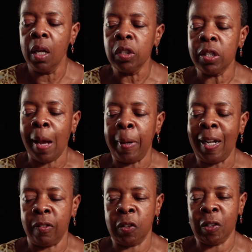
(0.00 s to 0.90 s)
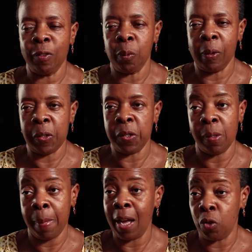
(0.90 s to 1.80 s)
child protective service workers is
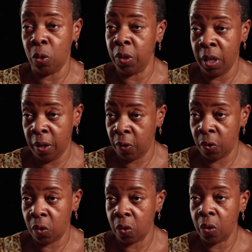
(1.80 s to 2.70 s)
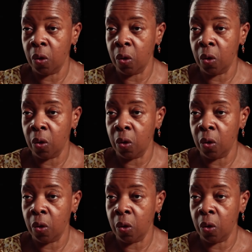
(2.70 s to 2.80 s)
about 2 years.